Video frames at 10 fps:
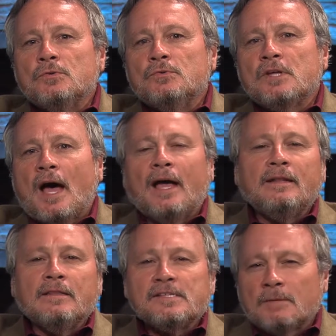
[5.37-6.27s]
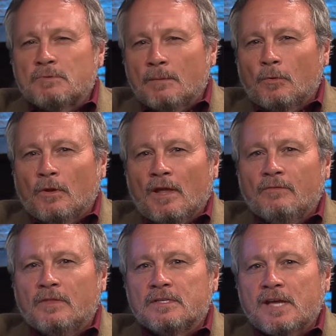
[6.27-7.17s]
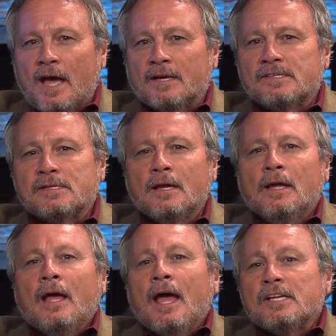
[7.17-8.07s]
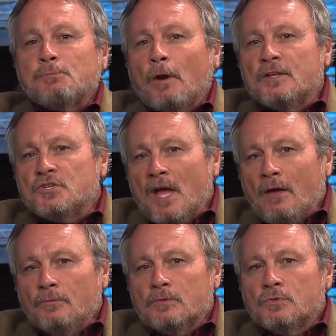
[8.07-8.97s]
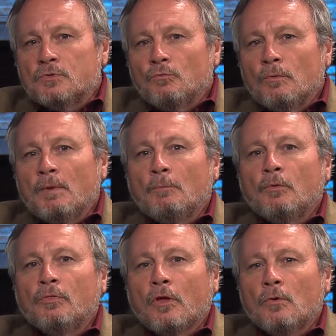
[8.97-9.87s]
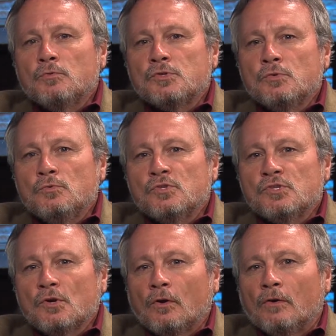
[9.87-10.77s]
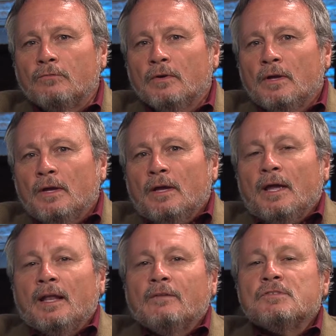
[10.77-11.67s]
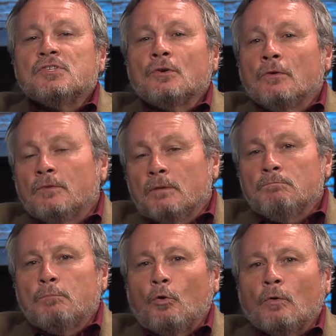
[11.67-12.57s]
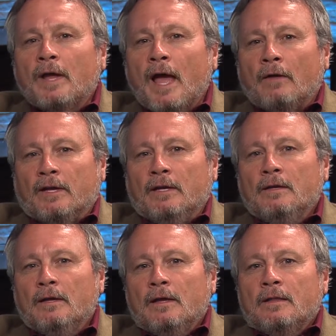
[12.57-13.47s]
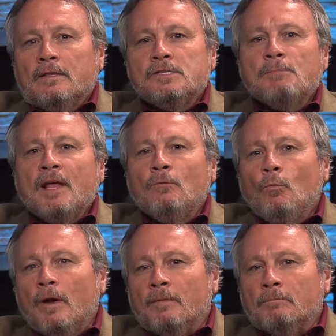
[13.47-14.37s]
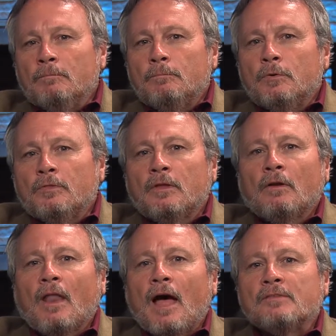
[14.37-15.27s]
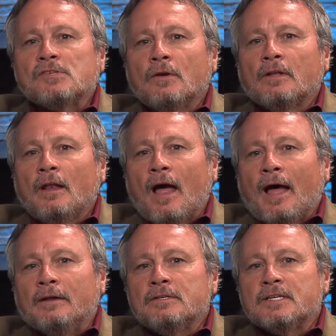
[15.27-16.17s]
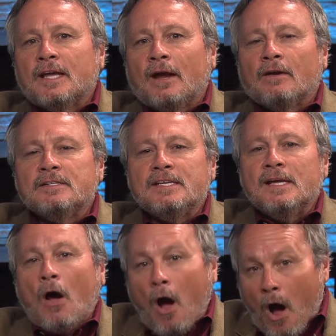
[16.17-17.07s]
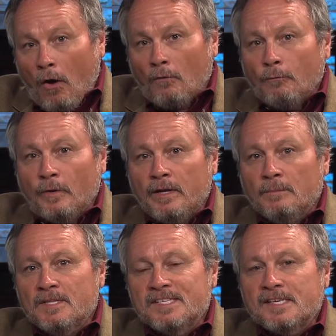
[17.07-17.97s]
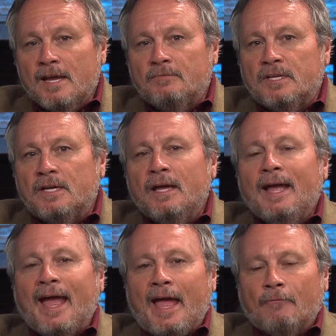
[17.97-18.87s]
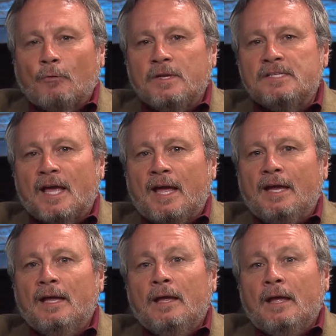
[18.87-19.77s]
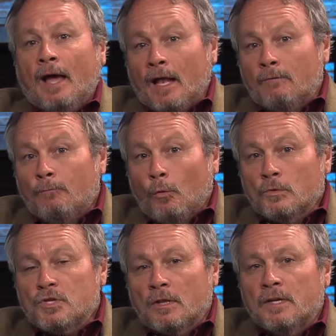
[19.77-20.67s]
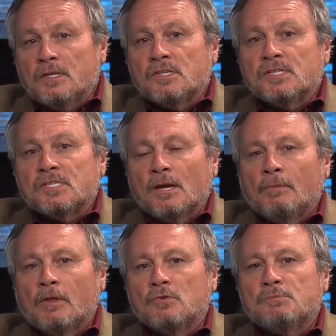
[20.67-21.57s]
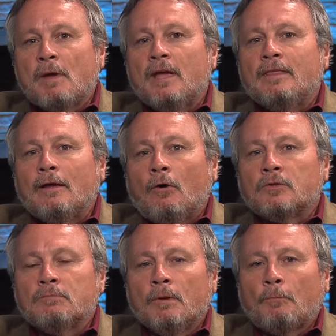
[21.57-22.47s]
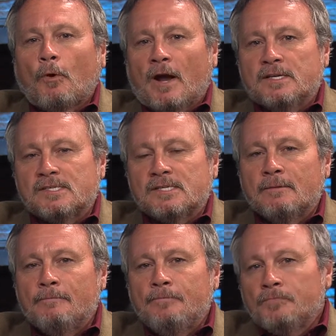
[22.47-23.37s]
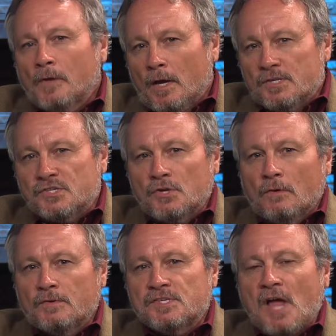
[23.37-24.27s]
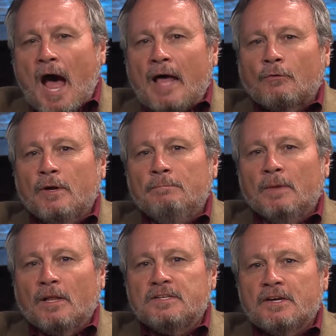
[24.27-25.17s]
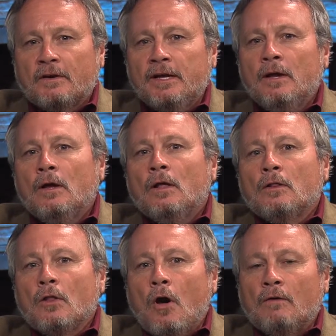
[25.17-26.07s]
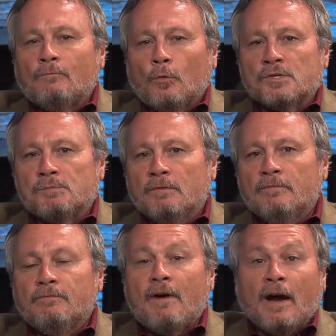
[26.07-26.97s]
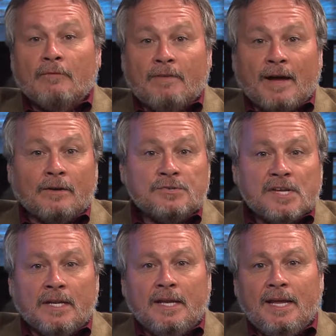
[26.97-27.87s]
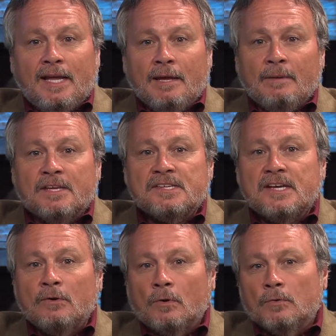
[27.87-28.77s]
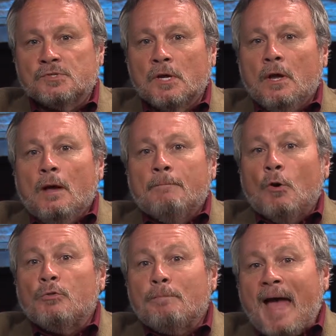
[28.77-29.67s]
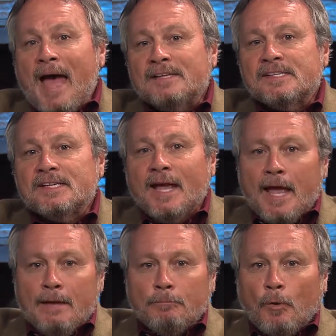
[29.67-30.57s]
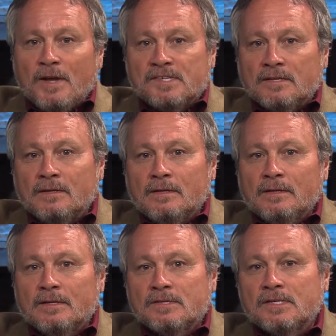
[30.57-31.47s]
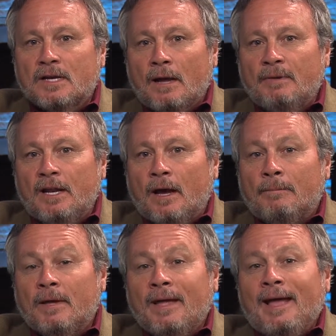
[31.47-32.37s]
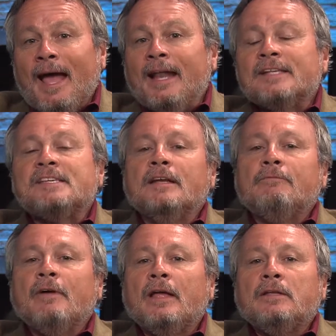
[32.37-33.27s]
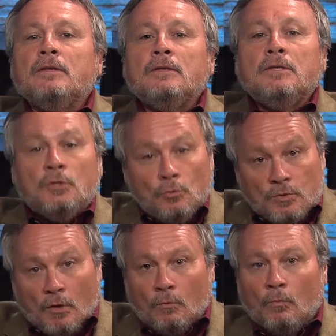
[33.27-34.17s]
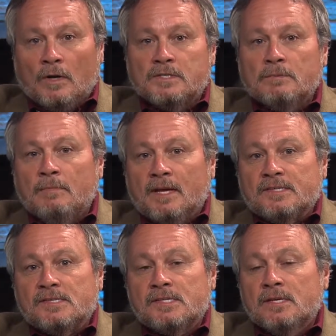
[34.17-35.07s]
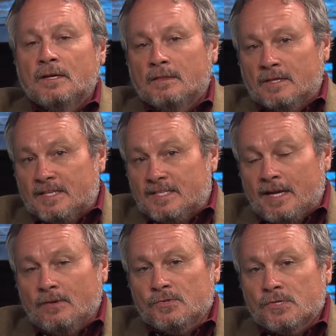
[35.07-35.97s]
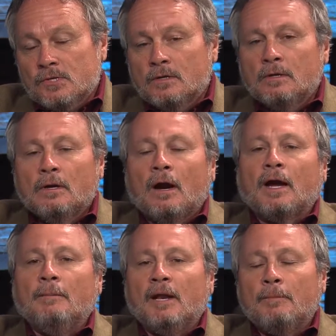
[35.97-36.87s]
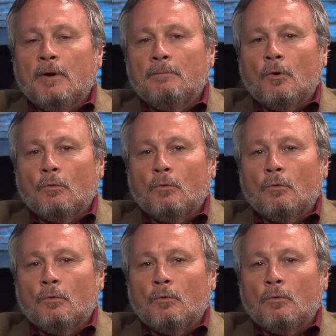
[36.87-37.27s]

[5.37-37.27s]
died in the September 11th attacks has branched out to remember those who serve and have served in Polk County. These men and women put their lives on the line to guarantee our freedom and safety every day. And unfortunately, some of those pay the ultimate price. A service honoring military, law enforcement, firefighters, and EMS heroes, both past and present, is coming up. And it's an event you don't want to miss. The details are coming up on Polk